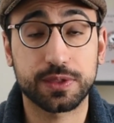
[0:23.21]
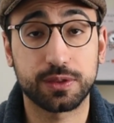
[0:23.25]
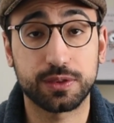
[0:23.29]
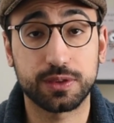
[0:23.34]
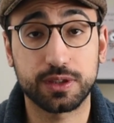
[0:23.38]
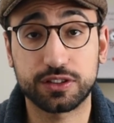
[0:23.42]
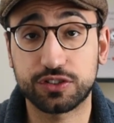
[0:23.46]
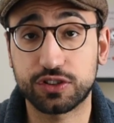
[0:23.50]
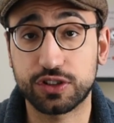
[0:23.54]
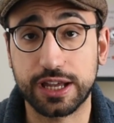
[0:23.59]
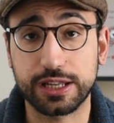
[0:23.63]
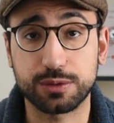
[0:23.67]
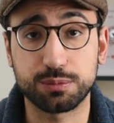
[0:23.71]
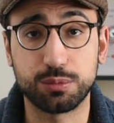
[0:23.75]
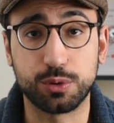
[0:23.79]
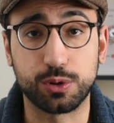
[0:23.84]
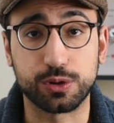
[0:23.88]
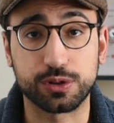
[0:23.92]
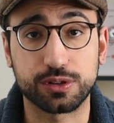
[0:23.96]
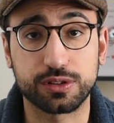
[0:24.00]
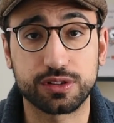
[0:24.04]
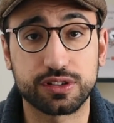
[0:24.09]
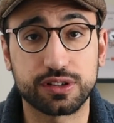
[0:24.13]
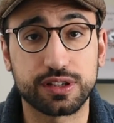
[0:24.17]
The
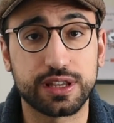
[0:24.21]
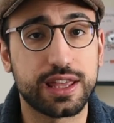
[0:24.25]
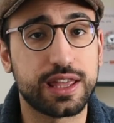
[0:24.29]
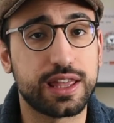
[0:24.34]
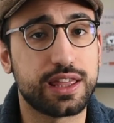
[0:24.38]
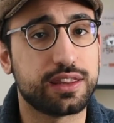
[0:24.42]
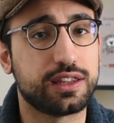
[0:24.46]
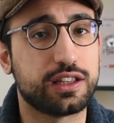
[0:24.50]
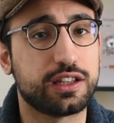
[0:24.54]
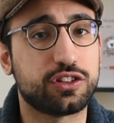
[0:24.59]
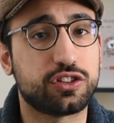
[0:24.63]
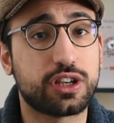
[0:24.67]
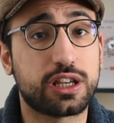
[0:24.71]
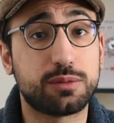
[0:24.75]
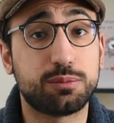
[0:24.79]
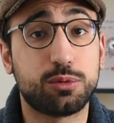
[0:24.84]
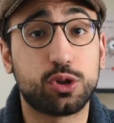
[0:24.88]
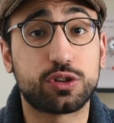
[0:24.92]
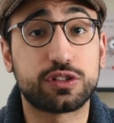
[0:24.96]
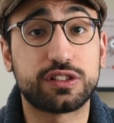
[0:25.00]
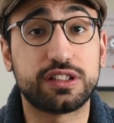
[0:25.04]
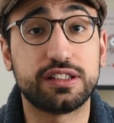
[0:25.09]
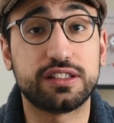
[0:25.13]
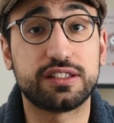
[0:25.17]
chatbox. The
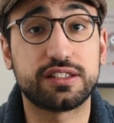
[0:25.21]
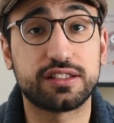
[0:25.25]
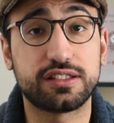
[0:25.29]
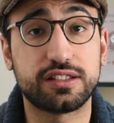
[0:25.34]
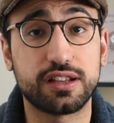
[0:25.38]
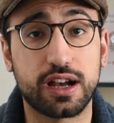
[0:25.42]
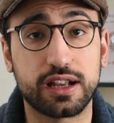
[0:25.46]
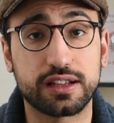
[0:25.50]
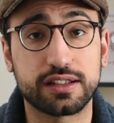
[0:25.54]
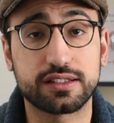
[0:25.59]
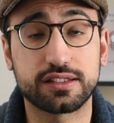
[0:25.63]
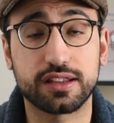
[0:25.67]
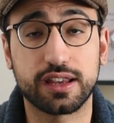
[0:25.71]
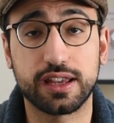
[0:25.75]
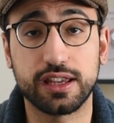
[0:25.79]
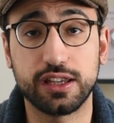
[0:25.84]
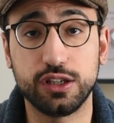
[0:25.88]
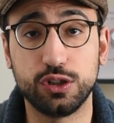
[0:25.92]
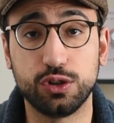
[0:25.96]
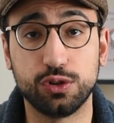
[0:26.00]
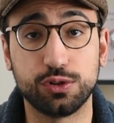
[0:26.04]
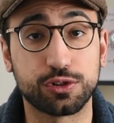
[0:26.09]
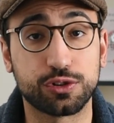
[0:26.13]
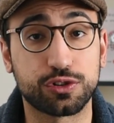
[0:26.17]
chatbox is such a
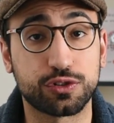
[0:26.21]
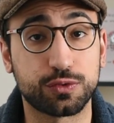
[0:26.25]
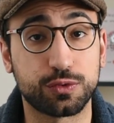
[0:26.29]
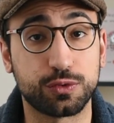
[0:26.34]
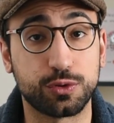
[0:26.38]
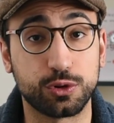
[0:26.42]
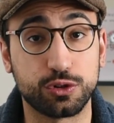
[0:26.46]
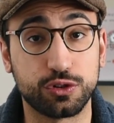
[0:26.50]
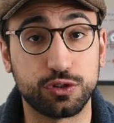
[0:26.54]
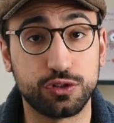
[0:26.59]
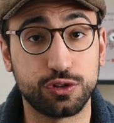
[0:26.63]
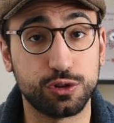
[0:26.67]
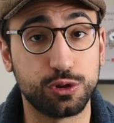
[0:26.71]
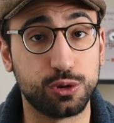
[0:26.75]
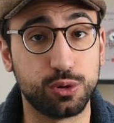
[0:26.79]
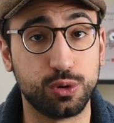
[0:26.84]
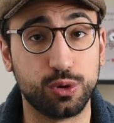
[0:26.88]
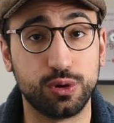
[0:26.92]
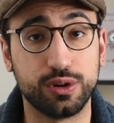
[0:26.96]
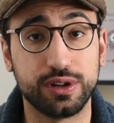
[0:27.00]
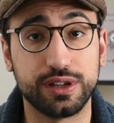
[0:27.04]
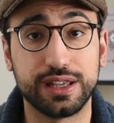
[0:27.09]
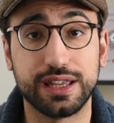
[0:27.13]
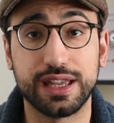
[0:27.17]
useful
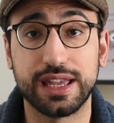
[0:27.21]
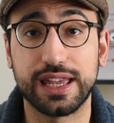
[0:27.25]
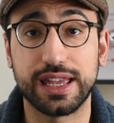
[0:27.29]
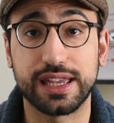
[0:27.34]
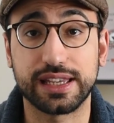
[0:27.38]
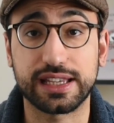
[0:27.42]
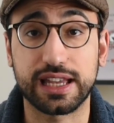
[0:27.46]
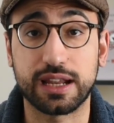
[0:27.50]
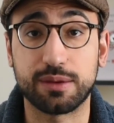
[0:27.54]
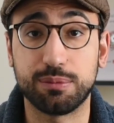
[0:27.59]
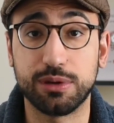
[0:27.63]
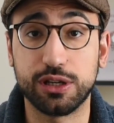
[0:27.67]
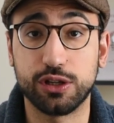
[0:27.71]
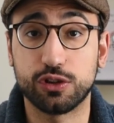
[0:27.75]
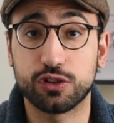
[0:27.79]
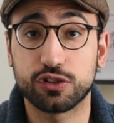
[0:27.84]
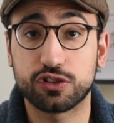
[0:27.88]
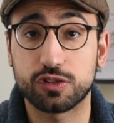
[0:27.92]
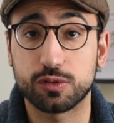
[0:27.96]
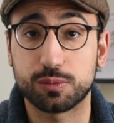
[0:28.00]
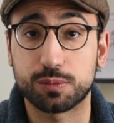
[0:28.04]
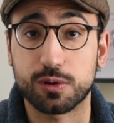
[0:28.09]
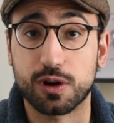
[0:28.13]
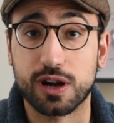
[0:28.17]
tool. It can be
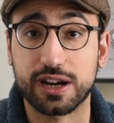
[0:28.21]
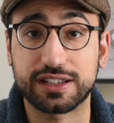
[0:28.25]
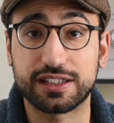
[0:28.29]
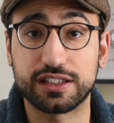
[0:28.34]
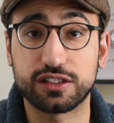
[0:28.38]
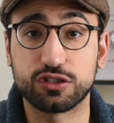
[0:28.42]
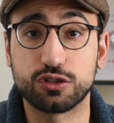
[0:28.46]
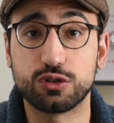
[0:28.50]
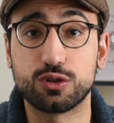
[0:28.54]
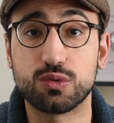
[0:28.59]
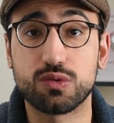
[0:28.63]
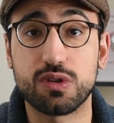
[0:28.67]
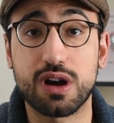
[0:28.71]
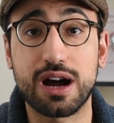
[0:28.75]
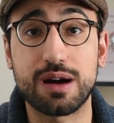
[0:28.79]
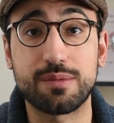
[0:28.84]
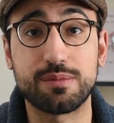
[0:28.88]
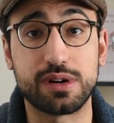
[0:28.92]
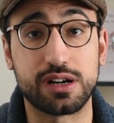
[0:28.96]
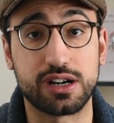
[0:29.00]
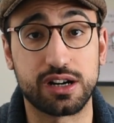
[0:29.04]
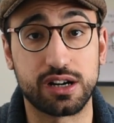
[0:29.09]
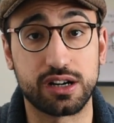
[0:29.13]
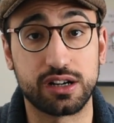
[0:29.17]
used to practice
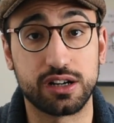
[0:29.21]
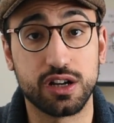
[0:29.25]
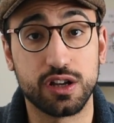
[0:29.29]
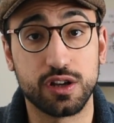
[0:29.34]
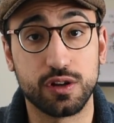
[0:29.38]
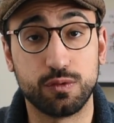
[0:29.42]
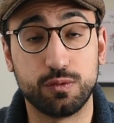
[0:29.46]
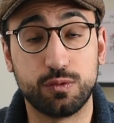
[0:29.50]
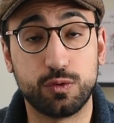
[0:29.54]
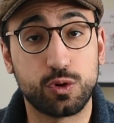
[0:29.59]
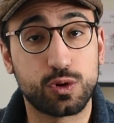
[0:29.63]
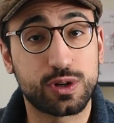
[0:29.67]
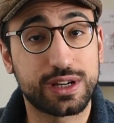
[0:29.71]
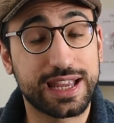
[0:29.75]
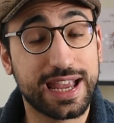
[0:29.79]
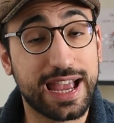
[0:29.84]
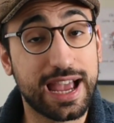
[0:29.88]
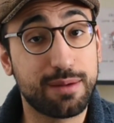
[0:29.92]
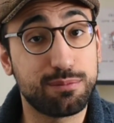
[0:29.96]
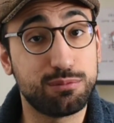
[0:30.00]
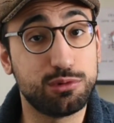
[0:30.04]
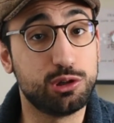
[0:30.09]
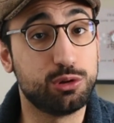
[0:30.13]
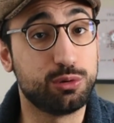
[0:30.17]
grammar,
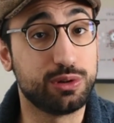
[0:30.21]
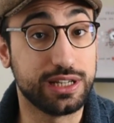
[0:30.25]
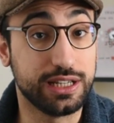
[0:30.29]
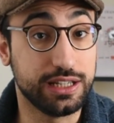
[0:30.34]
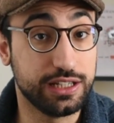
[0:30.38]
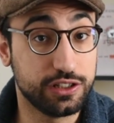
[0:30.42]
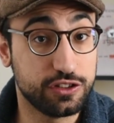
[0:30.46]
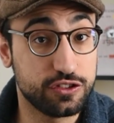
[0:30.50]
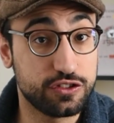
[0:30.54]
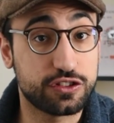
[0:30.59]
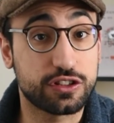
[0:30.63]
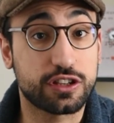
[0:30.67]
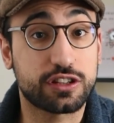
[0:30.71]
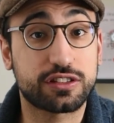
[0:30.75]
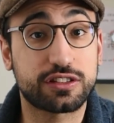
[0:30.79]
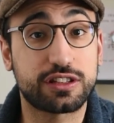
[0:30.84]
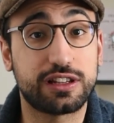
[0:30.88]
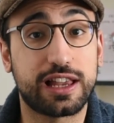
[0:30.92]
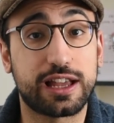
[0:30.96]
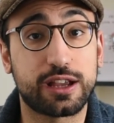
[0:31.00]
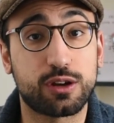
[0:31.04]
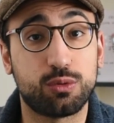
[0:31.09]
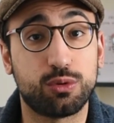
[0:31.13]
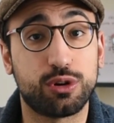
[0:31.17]
vocabulary, just
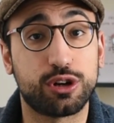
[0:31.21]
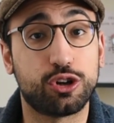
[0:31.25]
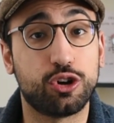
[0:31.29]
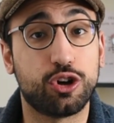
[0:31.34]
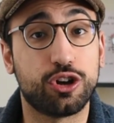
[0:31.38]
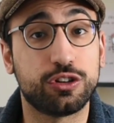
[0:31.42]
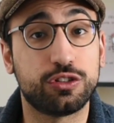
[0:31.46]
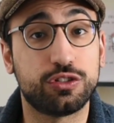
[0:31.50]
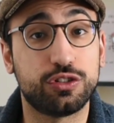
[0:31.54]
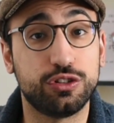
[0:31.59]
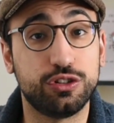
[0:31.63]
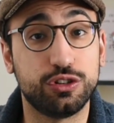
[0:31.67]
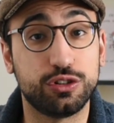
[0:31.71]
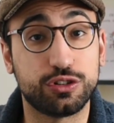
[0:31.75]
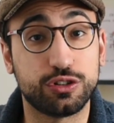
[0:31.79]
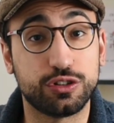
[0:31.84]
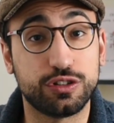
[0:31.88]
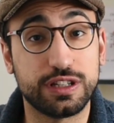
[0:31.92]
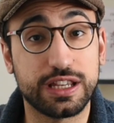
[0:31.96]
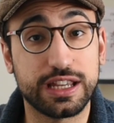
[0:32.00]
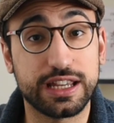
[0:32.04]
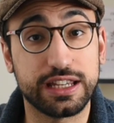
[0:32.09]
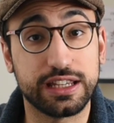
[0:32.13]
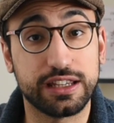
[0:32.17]
like we're going to do
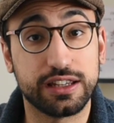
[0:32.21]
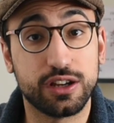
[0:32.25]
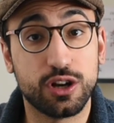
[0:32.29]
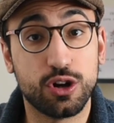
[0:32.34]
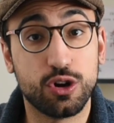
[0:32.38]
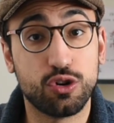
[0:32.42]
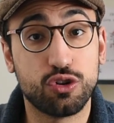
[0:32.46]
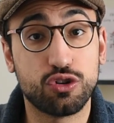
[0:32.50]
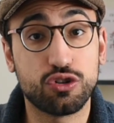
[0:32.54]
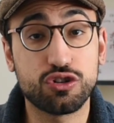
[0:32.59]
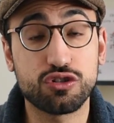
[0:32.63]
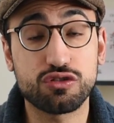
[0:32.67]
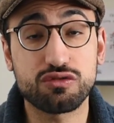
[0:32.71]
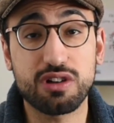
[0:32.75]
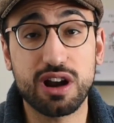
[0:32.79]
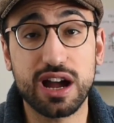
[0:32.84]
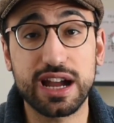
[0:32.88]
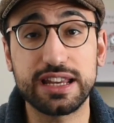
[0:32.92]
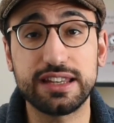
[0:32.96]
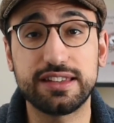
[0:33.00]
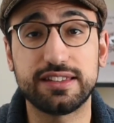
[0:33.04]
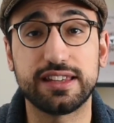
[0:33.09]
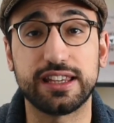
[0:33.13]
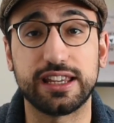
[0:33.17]
today, or
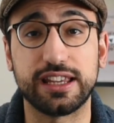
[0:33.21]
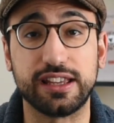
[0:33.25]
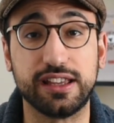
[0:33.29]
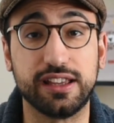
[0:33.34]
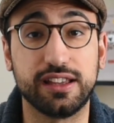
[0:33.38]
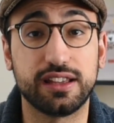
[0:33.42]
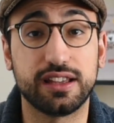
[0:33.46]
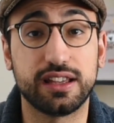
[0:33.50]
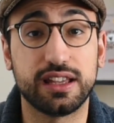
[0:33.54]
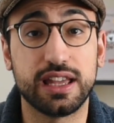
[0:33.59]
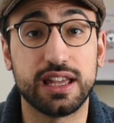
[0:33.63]
writing.